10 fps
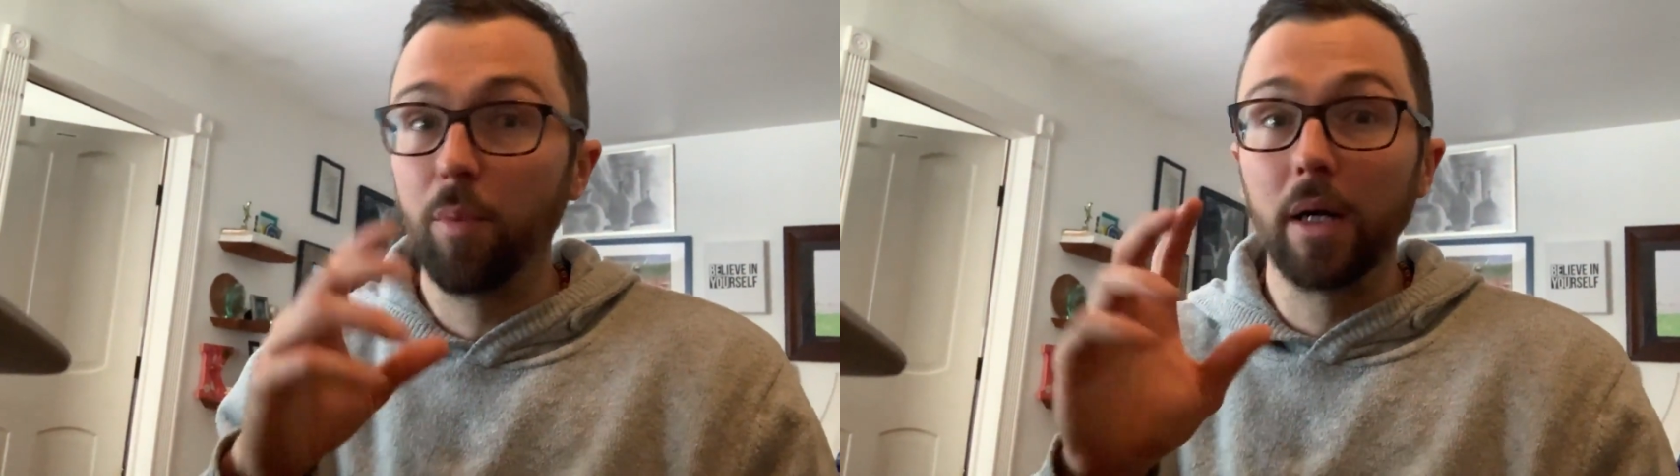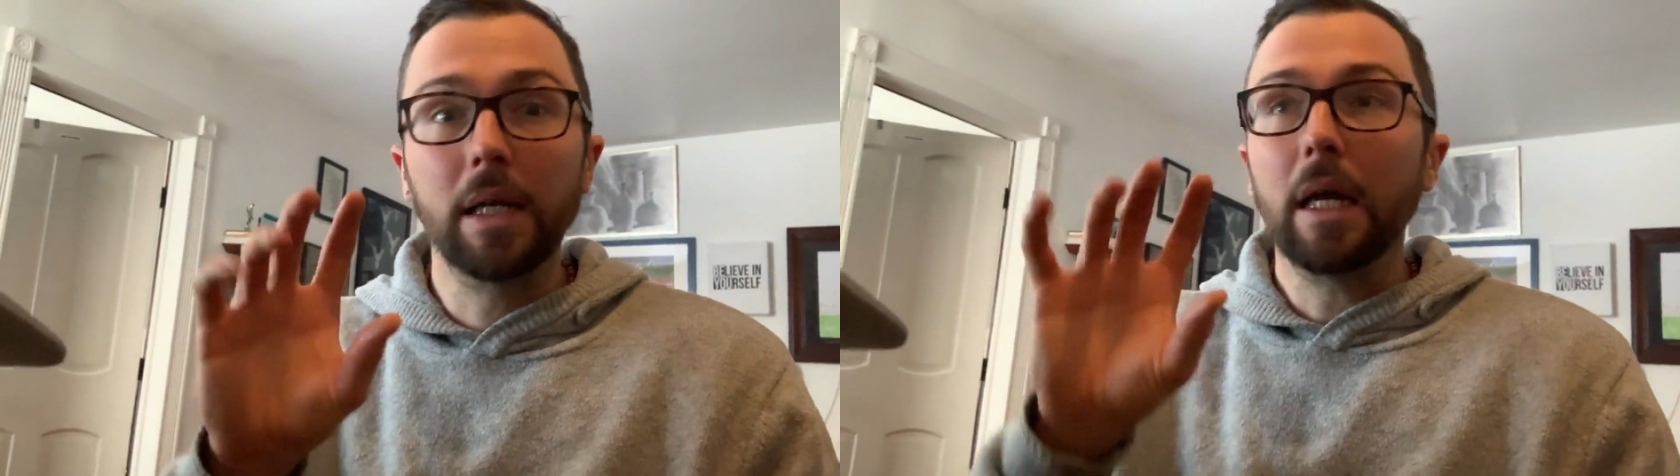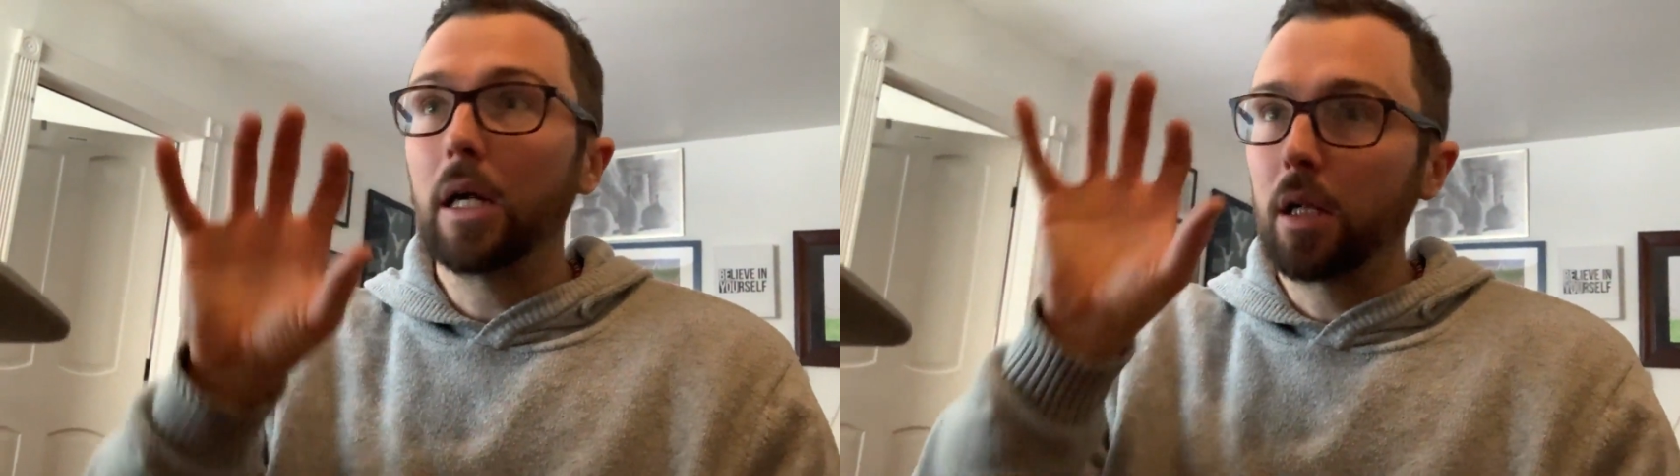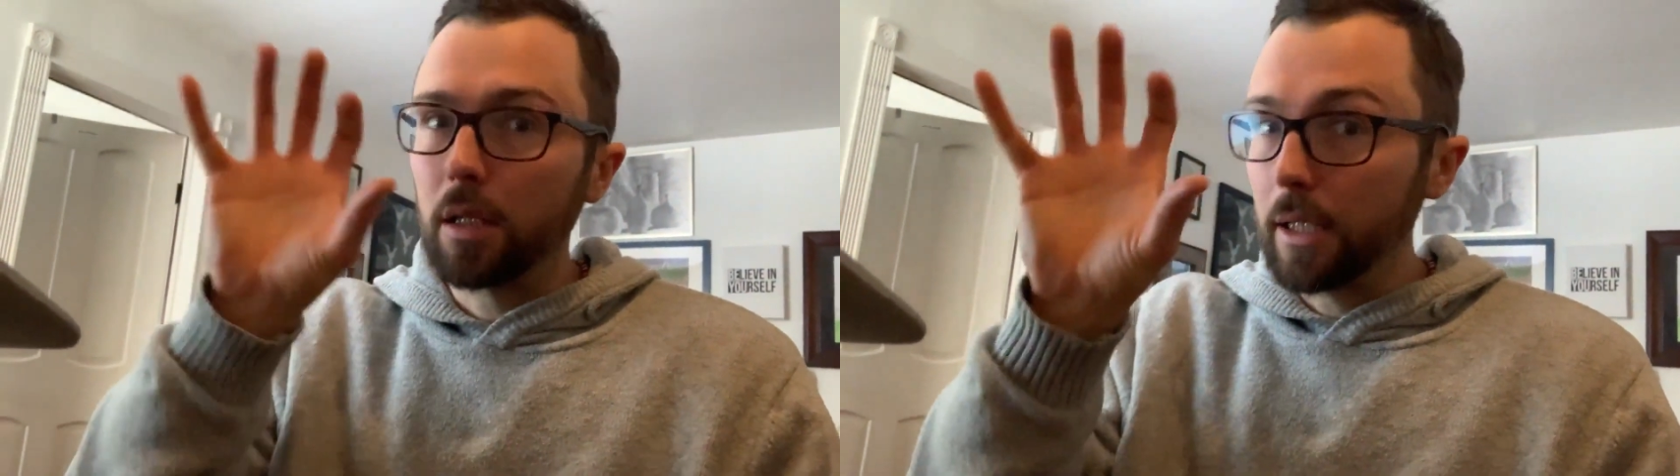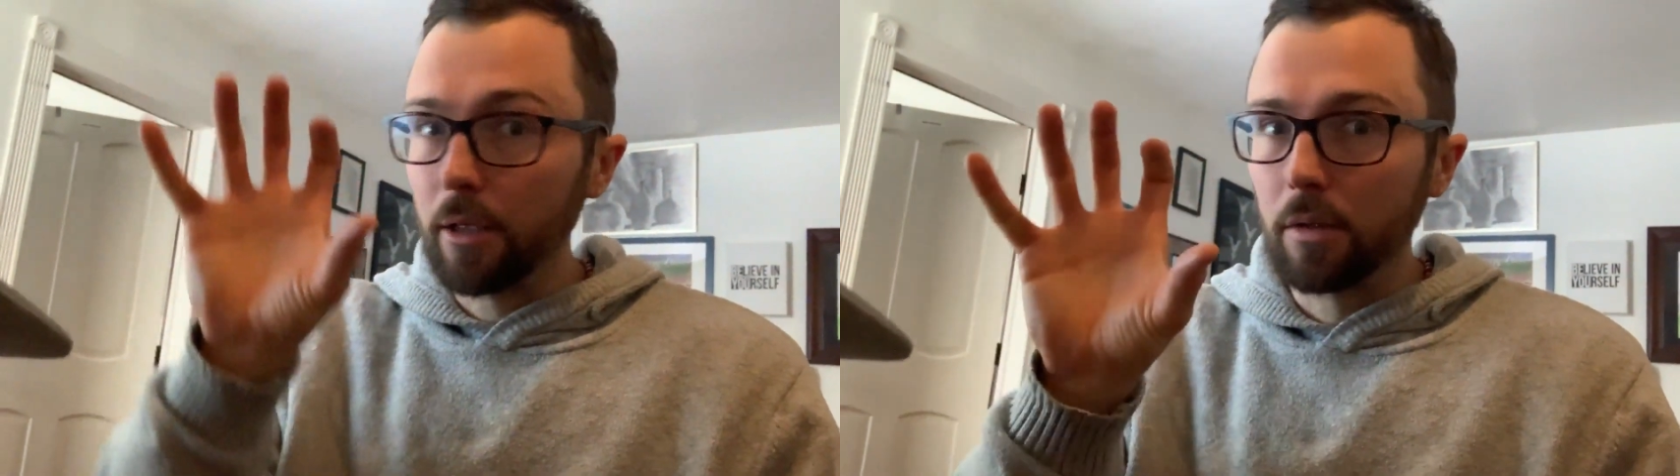But
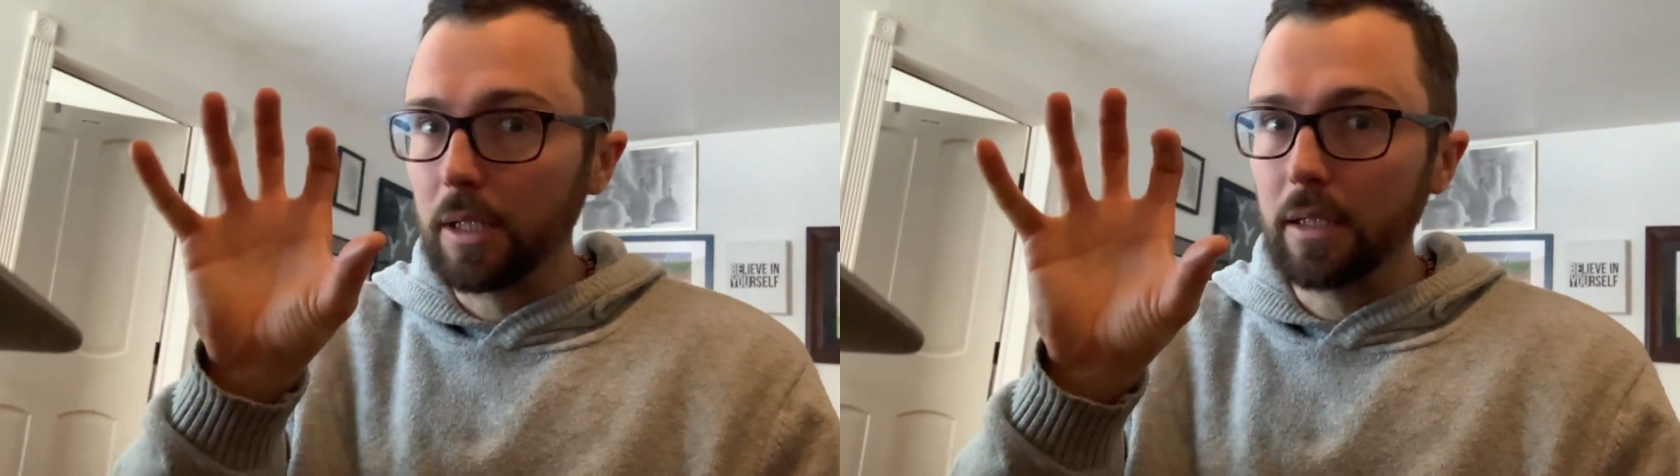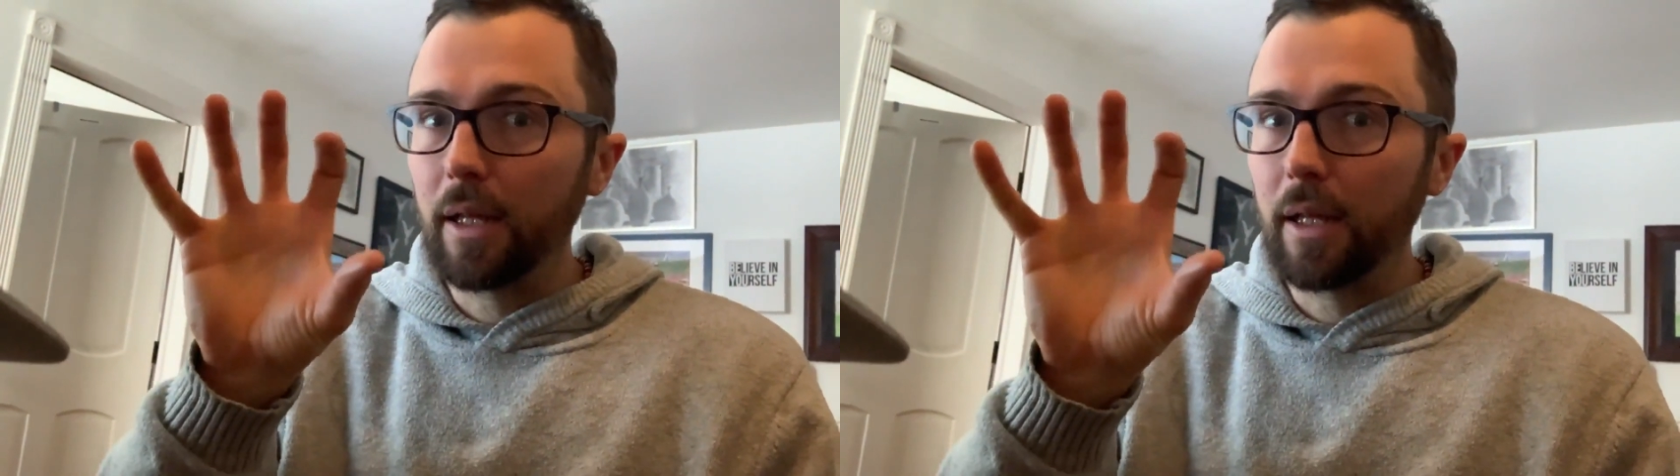clearly